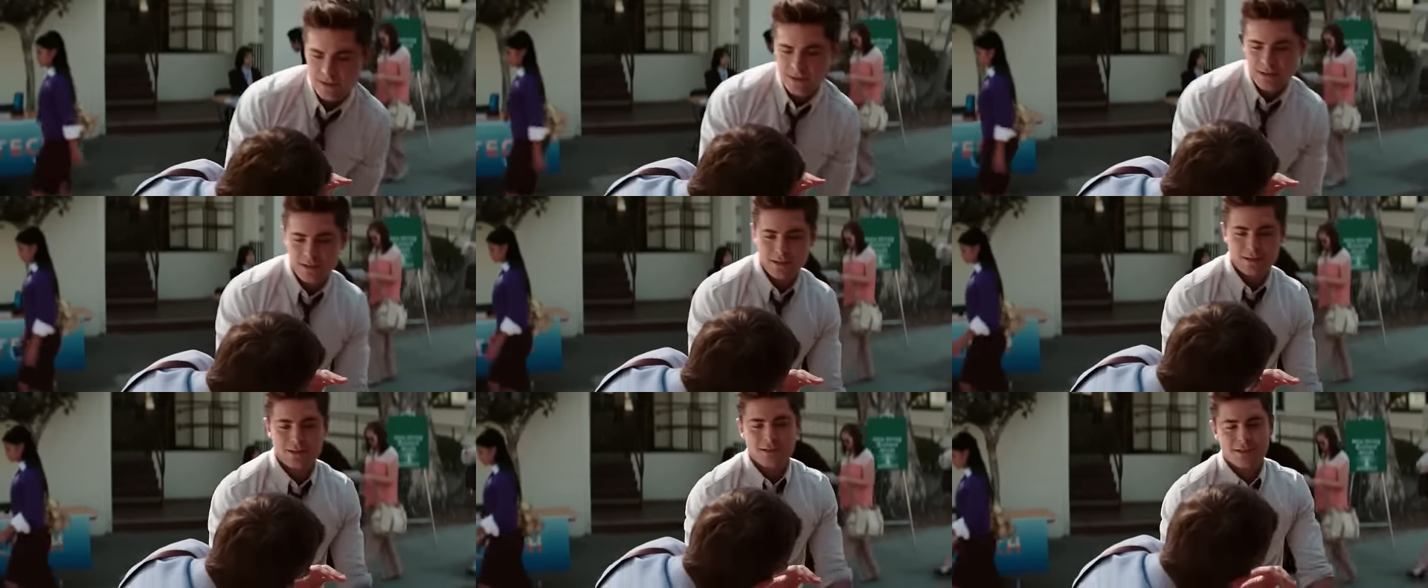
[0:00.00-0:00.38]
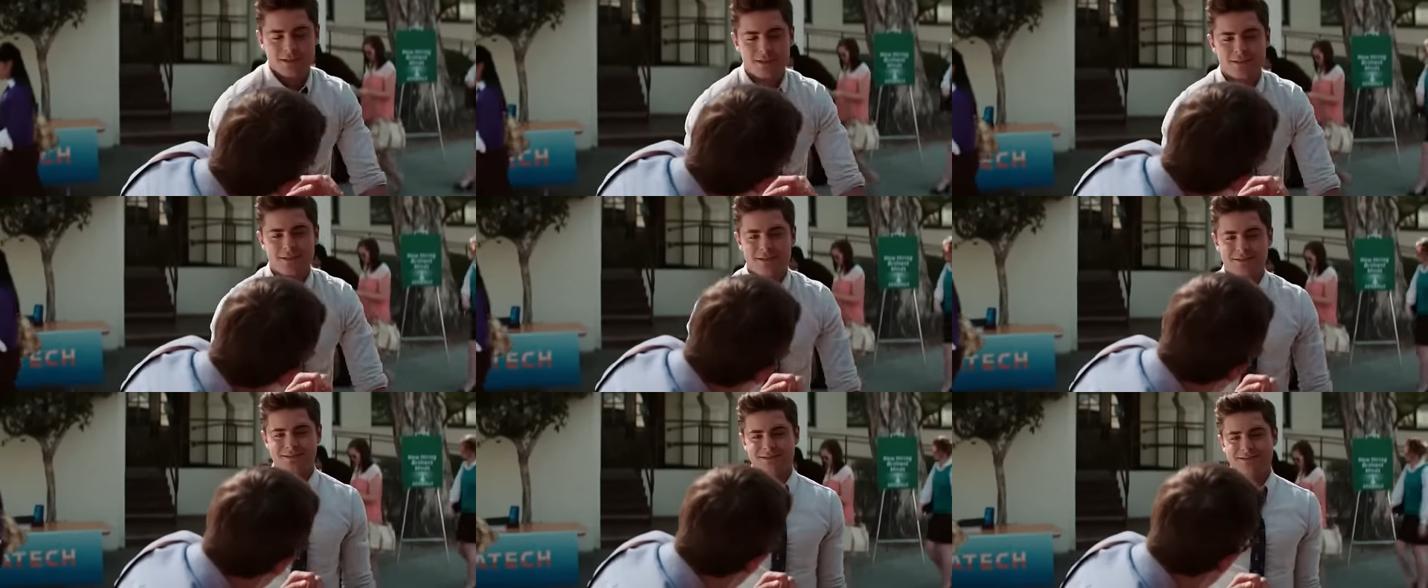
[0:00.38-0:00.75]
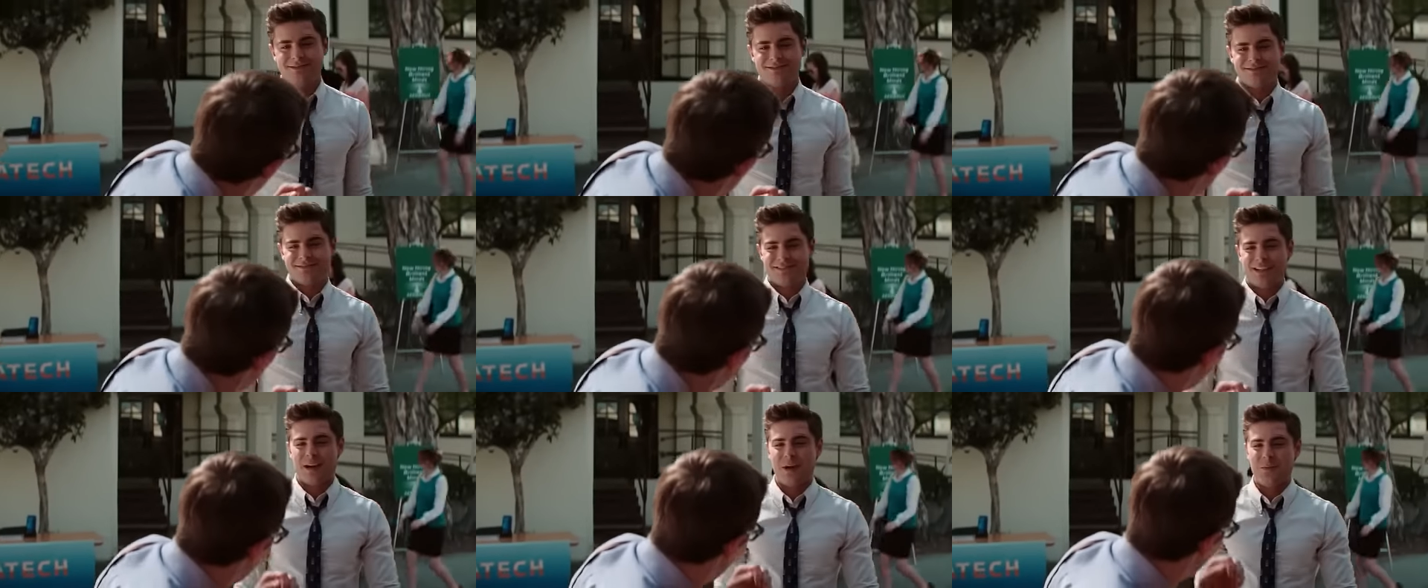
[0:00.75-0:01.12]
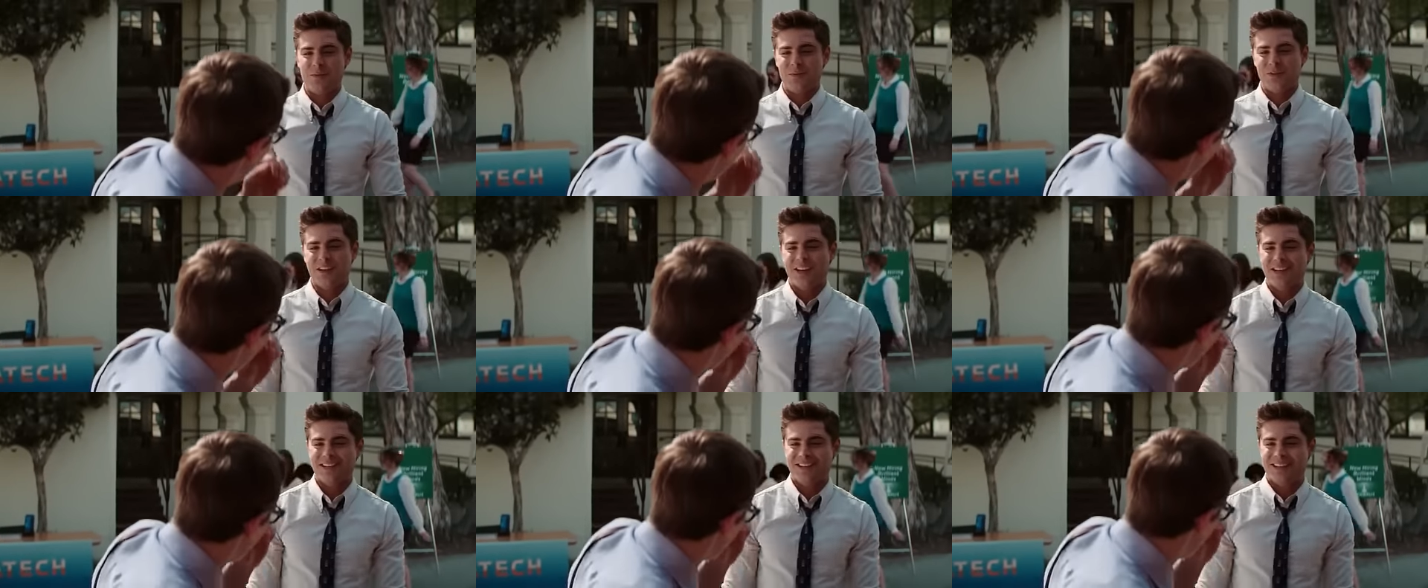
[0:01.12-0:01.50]
shit.
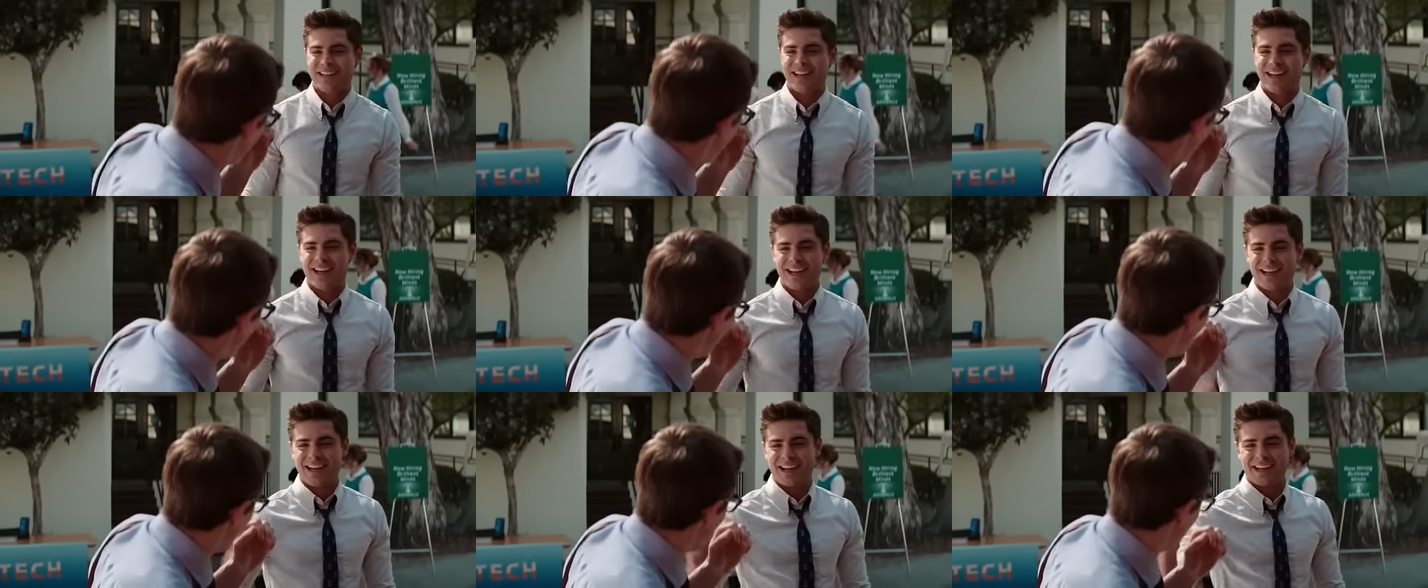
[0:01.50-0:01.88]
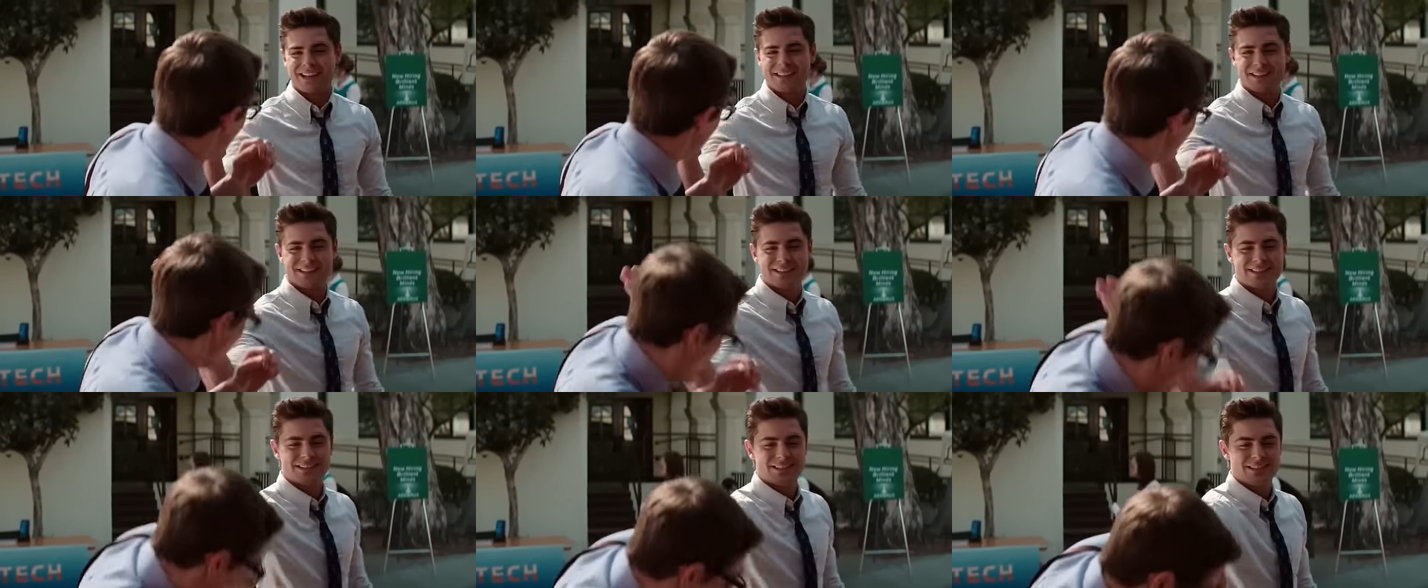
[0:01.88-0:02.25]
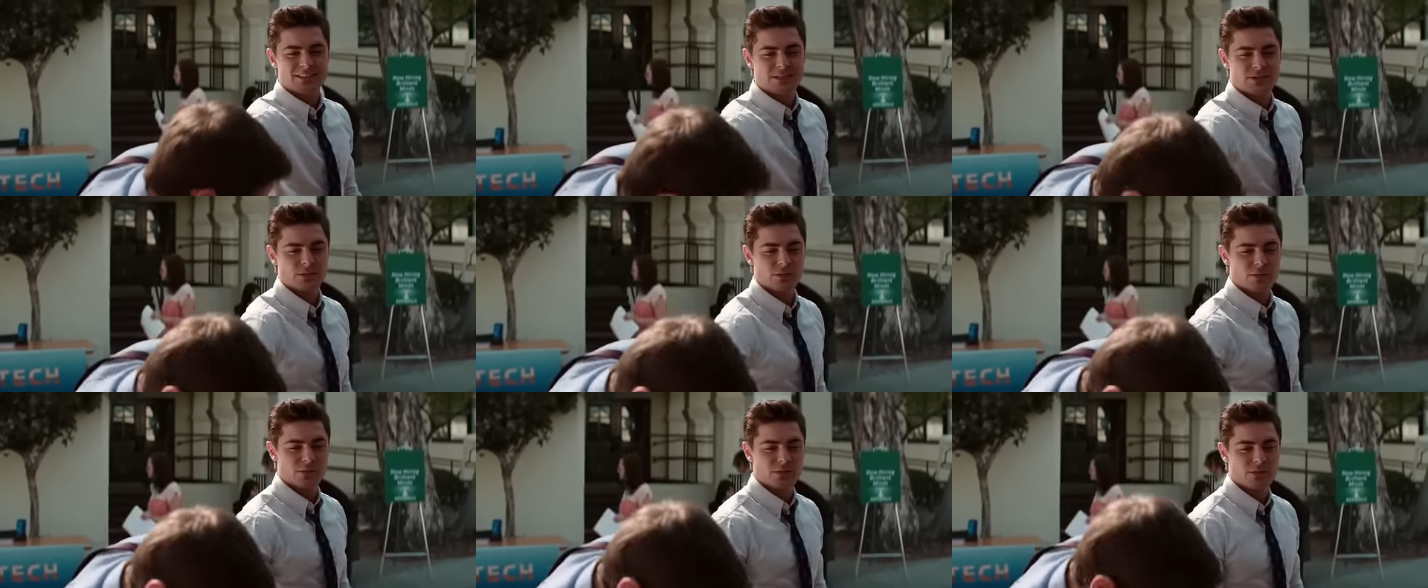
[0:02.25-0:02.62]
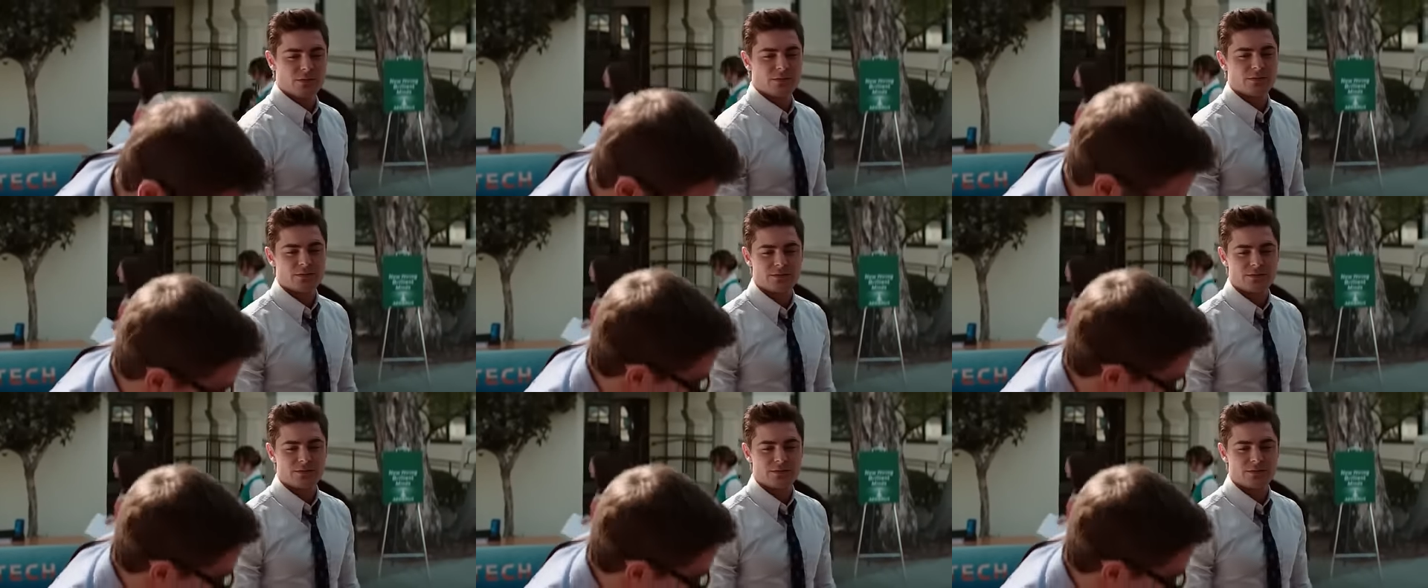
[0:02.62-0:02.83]
I'm just kidding. Sort of.